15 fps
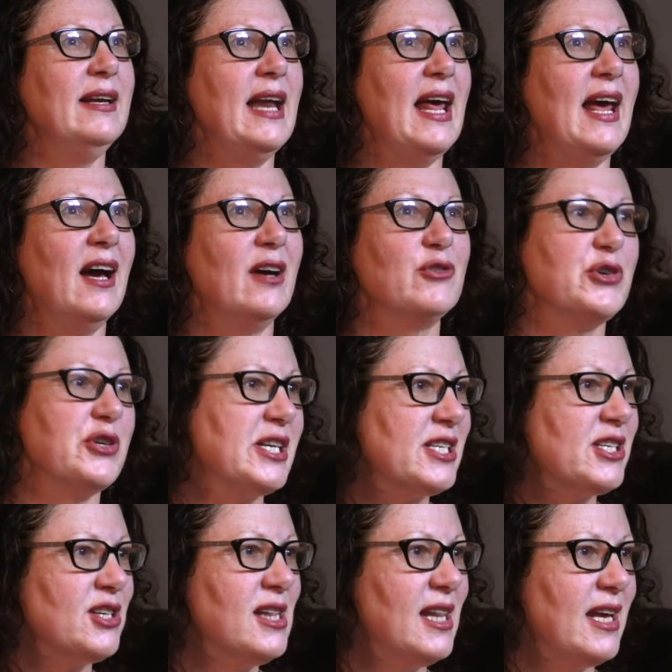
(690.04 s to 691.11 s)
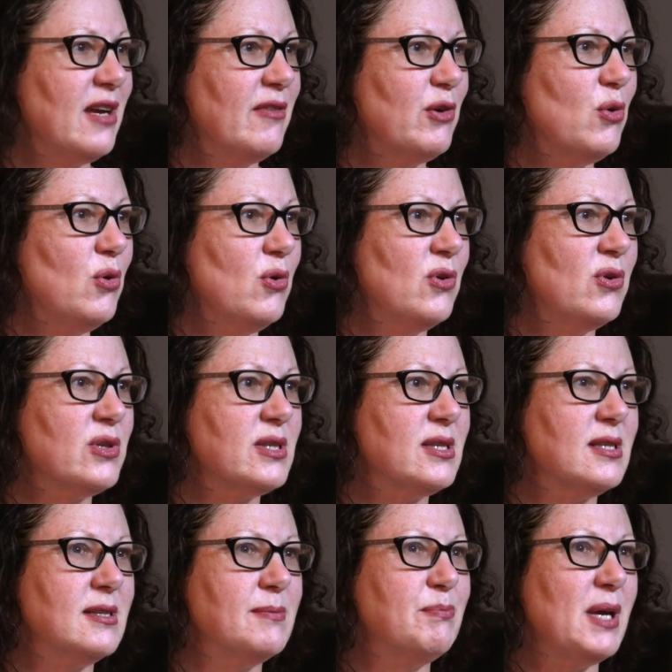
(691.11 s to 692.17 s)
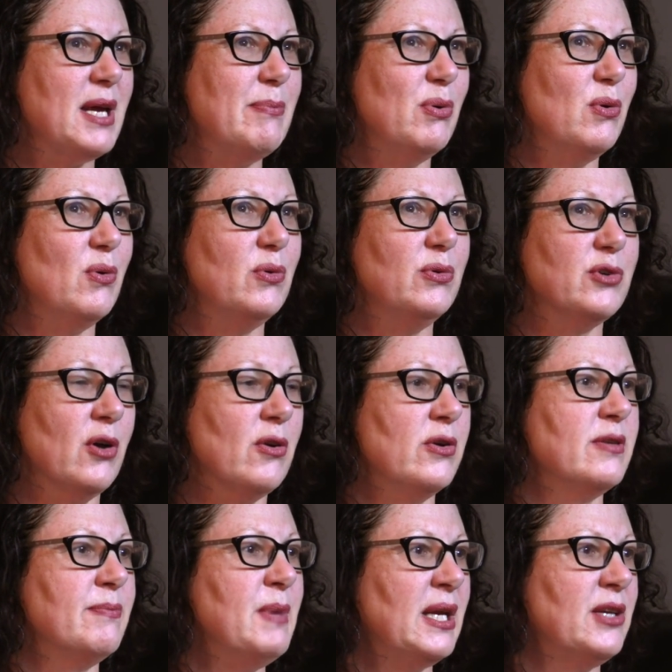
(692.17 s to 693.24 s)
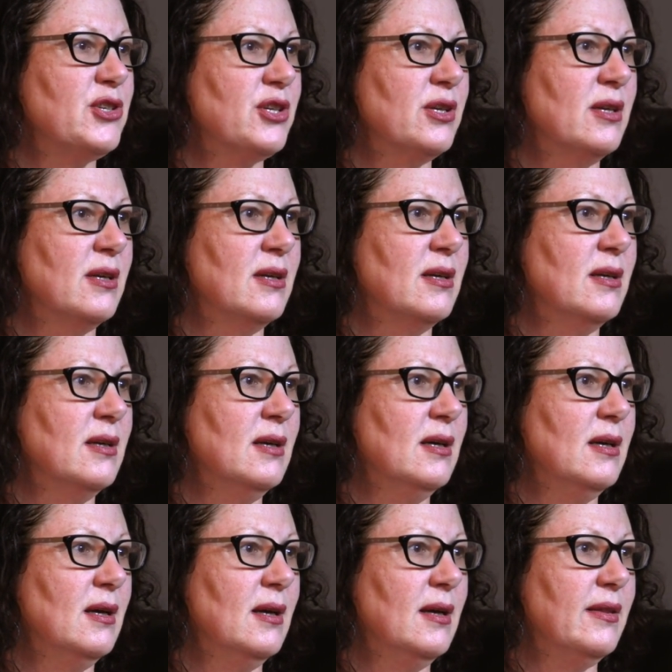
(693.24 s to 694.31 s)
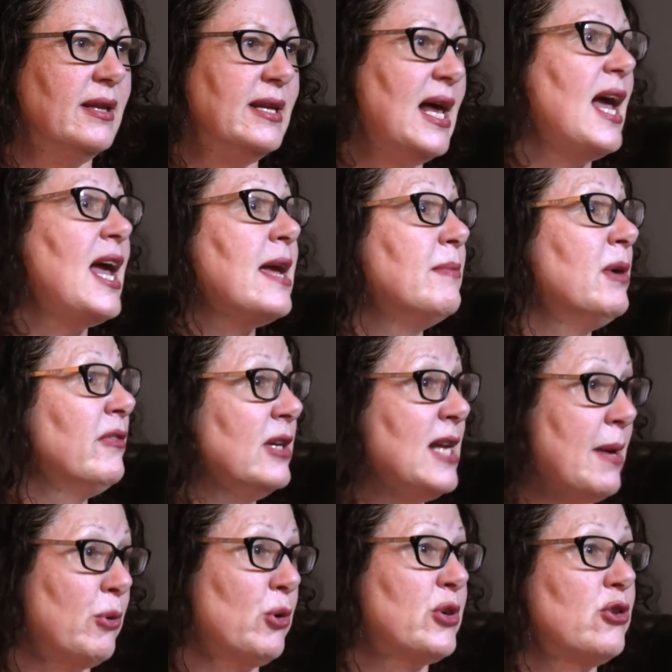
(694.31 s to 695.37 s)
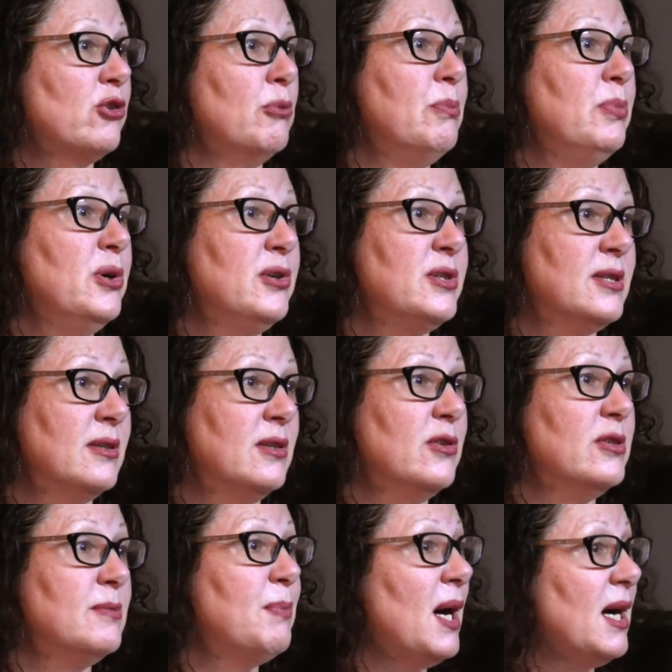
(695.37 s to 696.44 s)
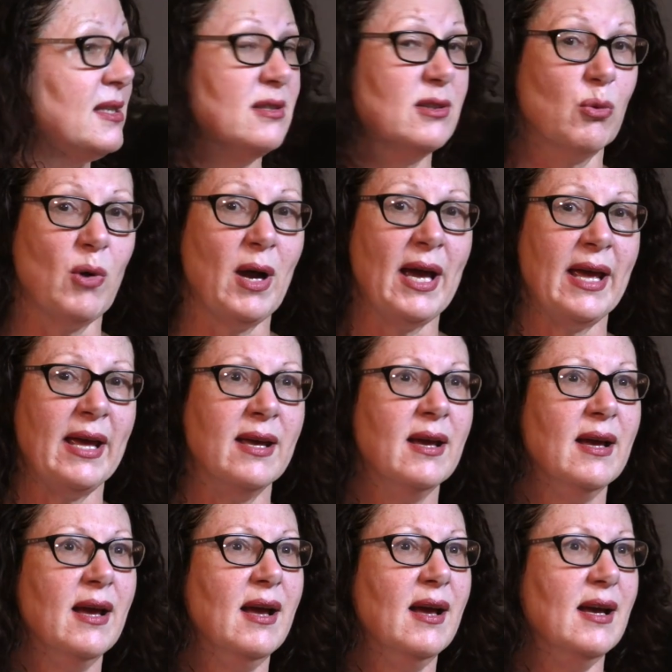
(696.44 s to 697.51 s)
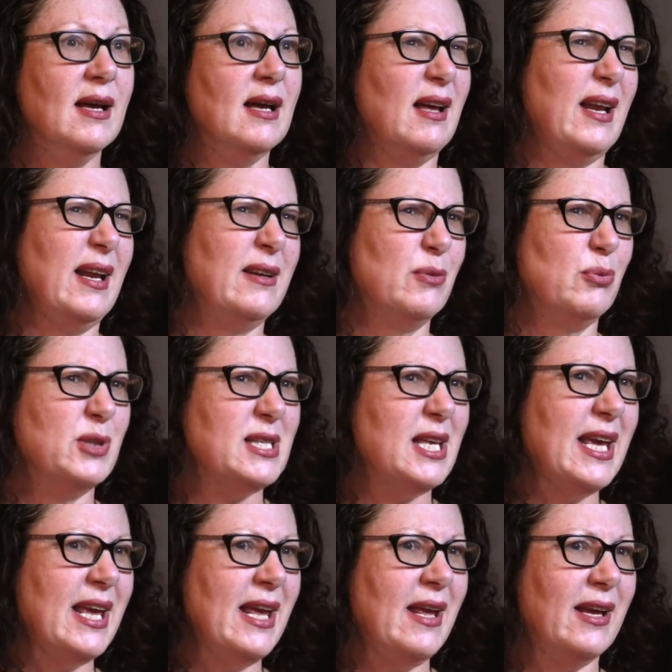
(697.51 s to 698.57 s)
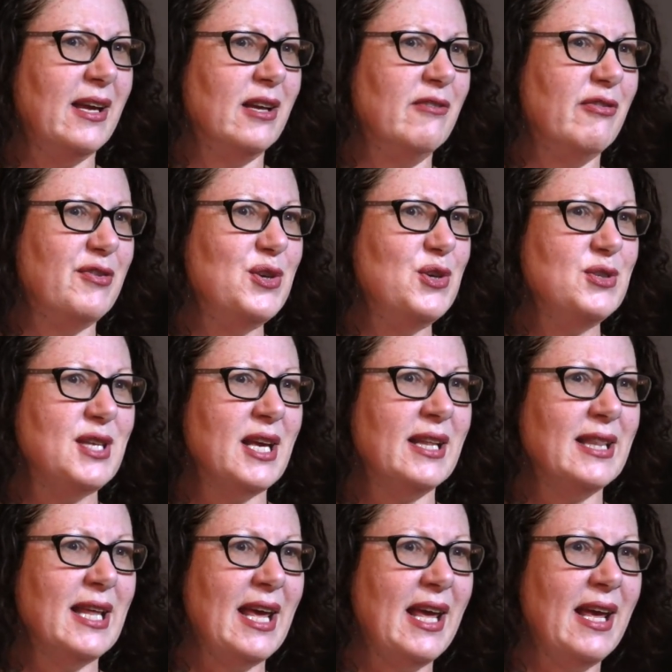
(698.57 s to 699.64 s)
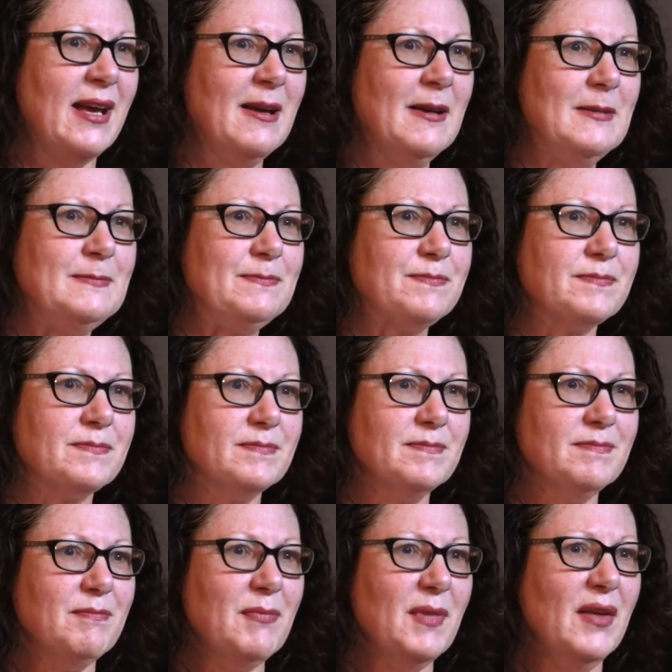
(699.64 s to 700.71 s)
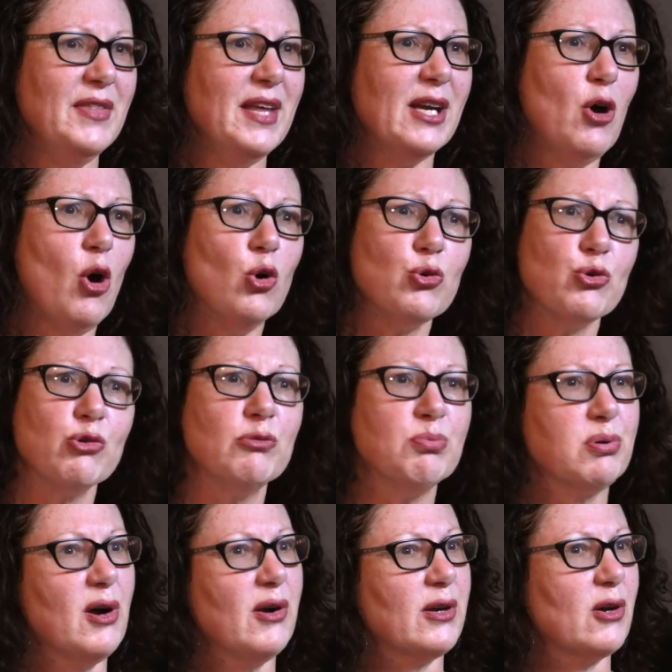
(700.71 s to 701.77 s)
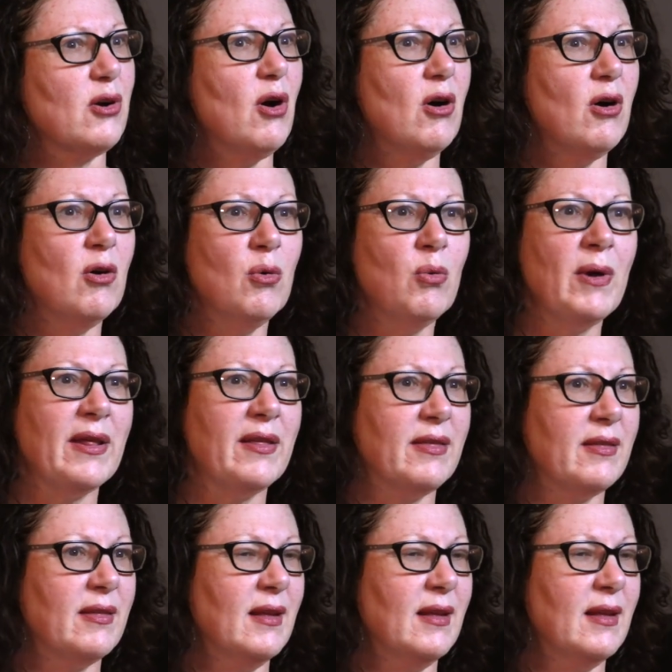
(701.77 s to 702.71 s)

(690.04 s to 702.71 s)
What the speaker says: Now, traditionally, of course, people don't mention the name of an Aboriginal person who's passed away. And was he confusing their cultural protocol with